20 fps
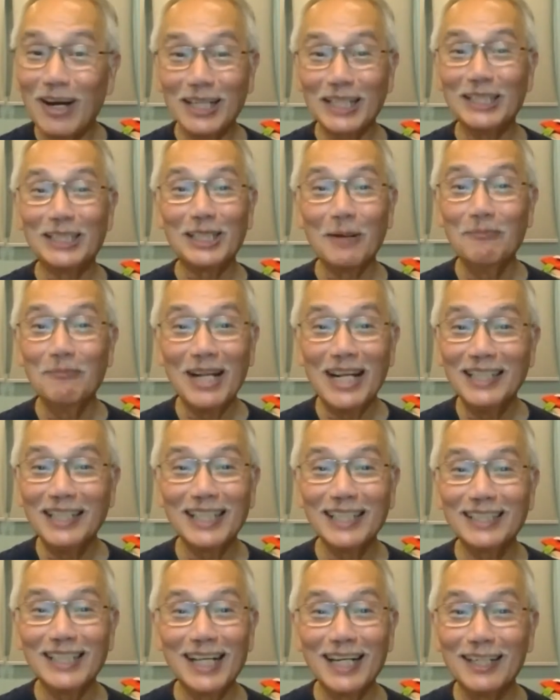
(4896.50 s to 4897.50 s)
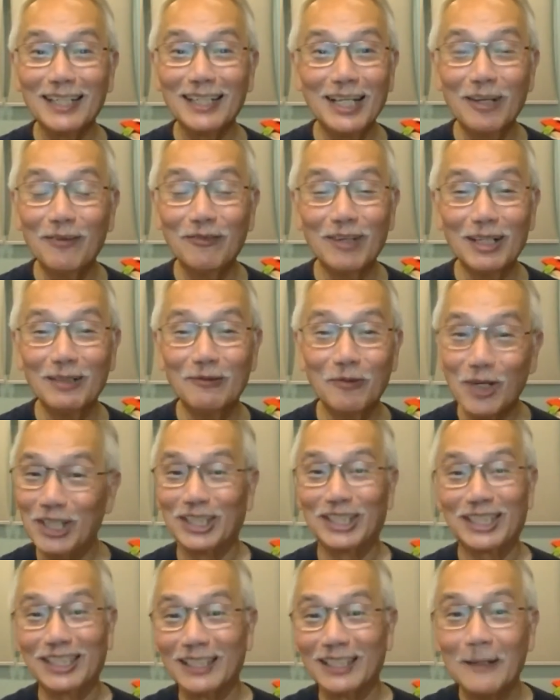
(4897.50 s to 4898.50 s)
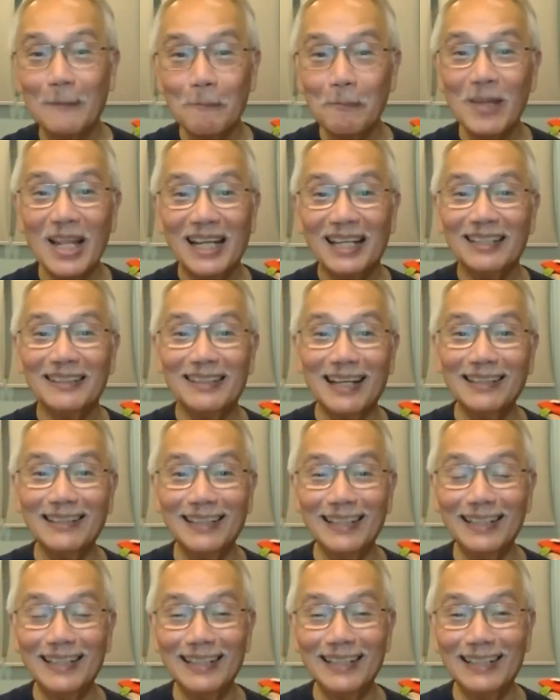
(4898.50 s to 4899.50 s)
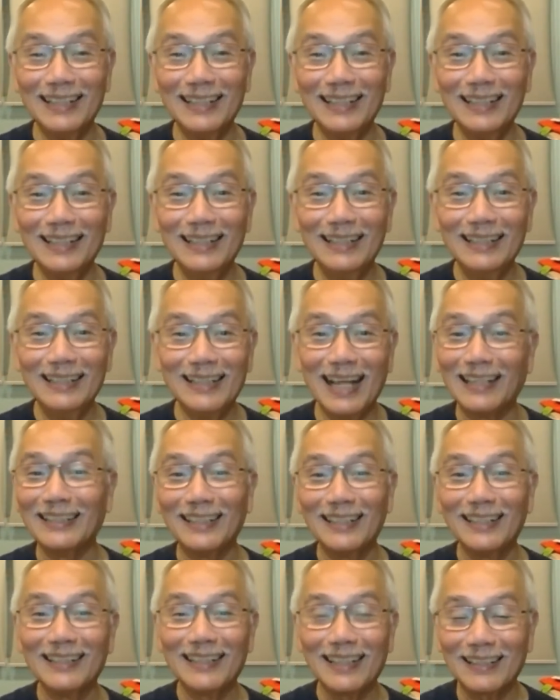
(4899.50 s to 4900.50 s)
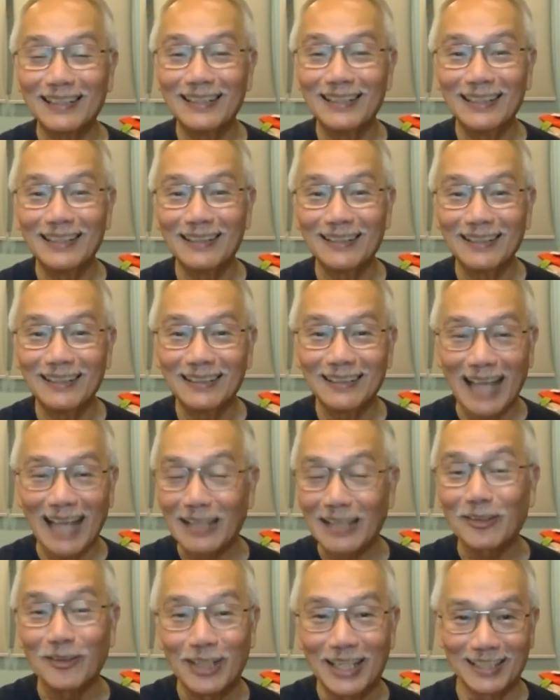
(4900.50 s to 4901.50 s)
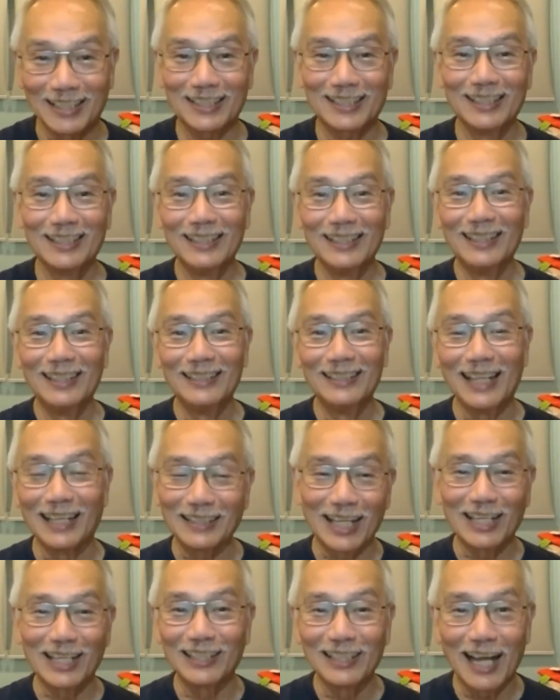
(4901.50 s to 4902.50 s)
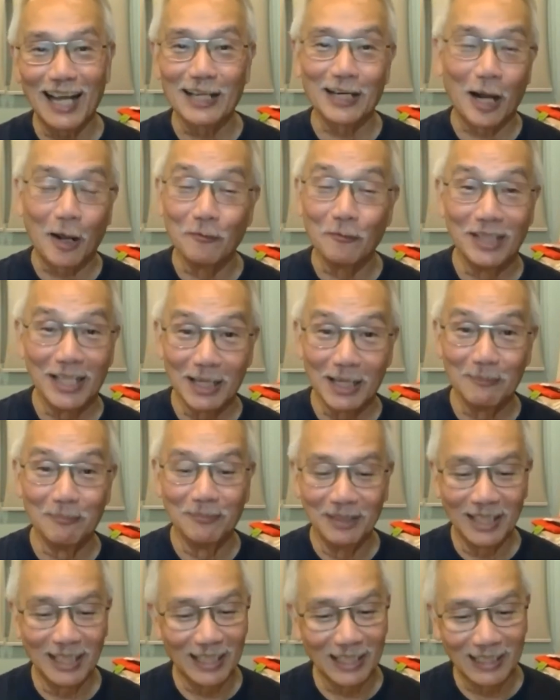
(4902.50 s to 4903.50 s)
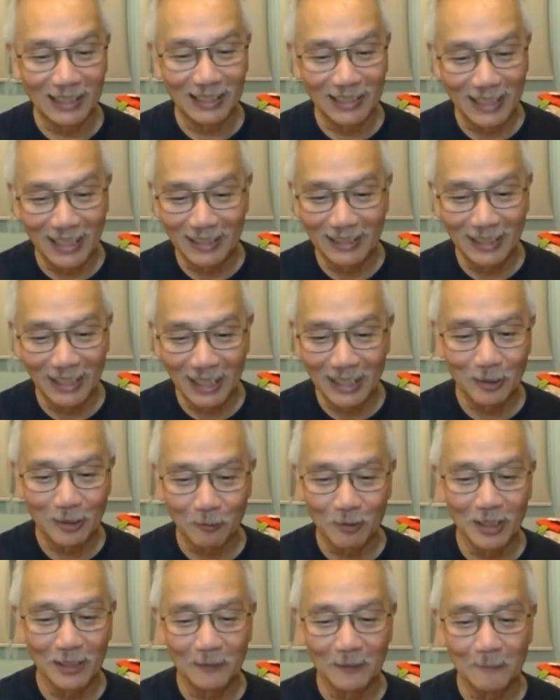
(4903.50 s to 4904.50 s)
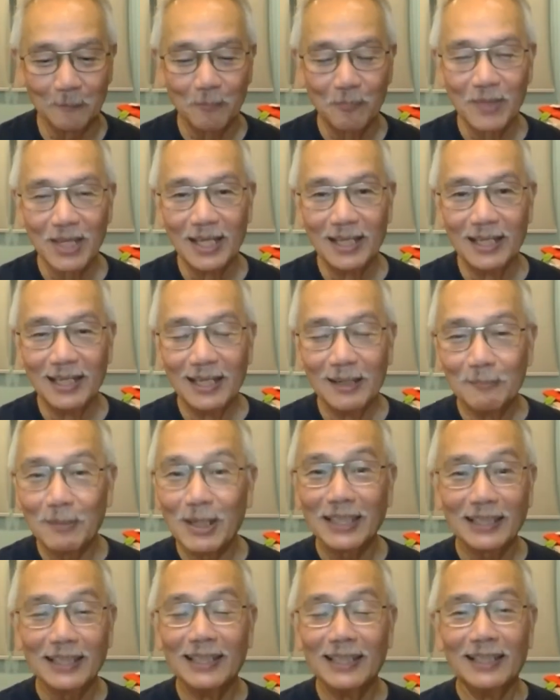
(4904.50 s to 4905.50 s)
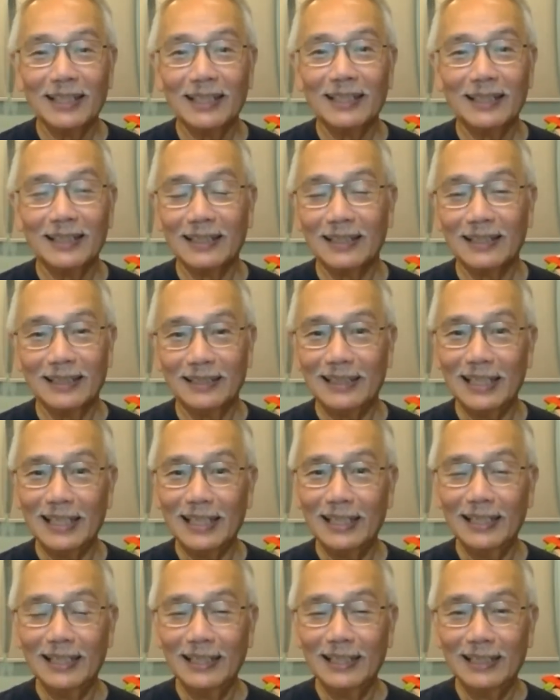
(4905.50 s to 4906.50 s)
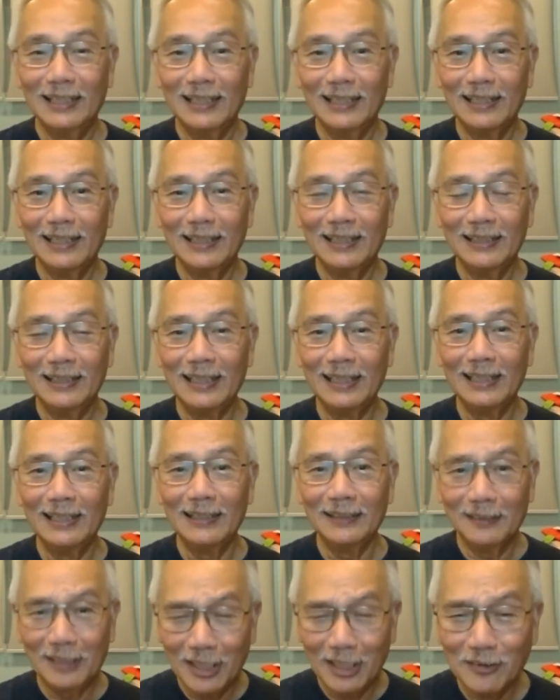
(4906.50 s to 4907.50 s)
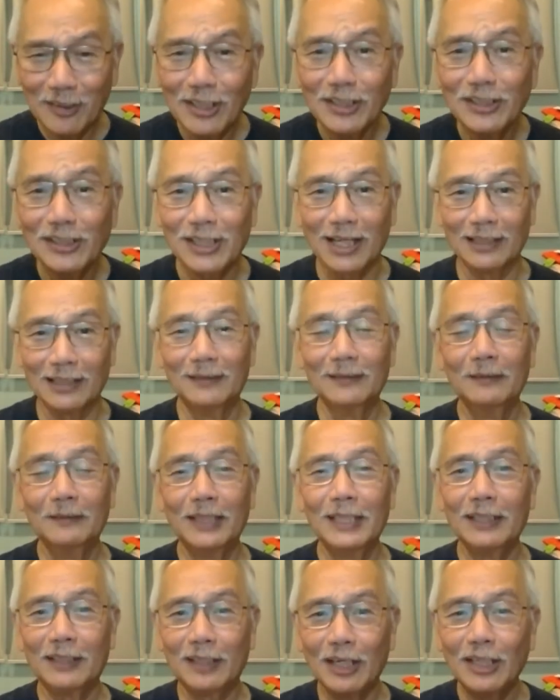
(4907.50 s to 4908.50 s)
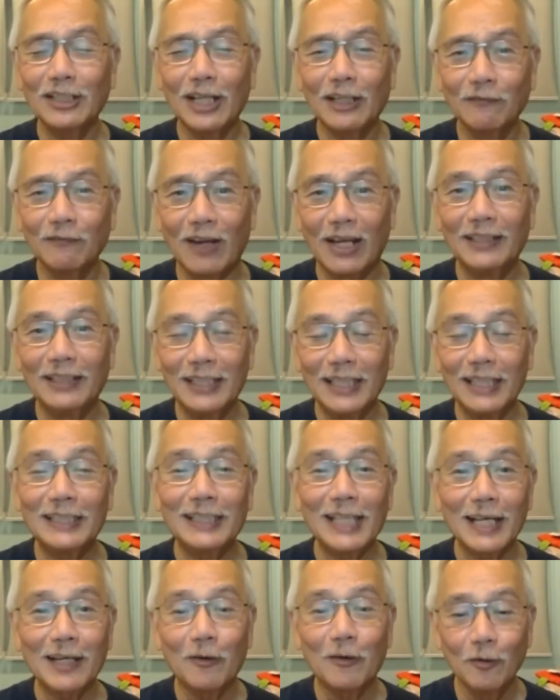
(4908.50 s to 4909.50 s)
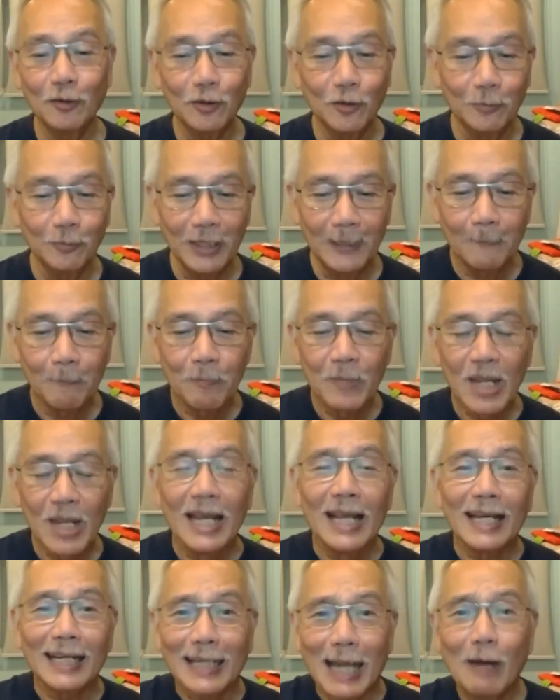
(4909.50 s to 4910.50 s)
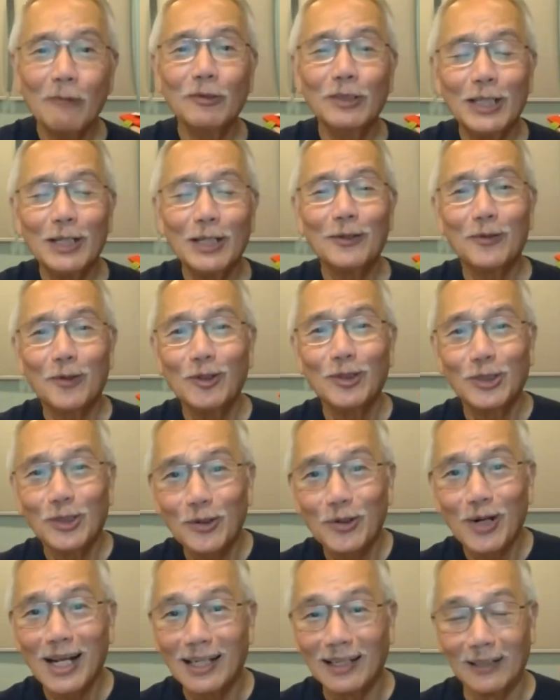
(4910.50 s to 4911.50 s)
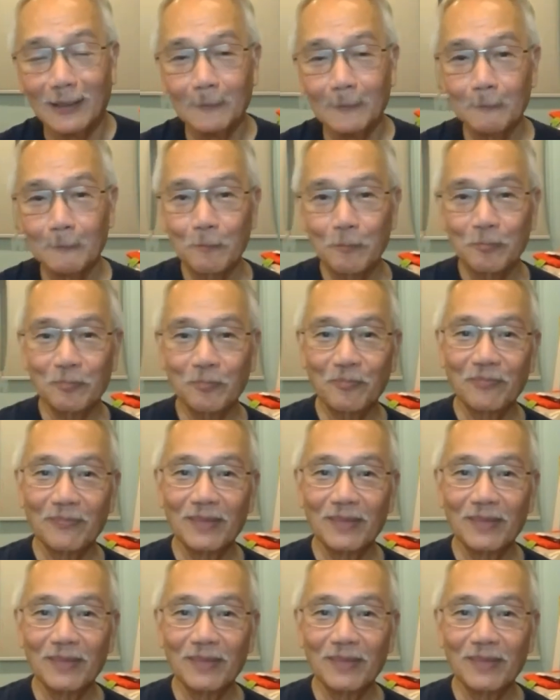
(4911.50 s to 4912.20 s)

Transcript: In fact, in some places, they are even worse than the non Catholics that are around them uh, in, in the world. But the, the, the Christian, the Christian faith is called to be countercultural.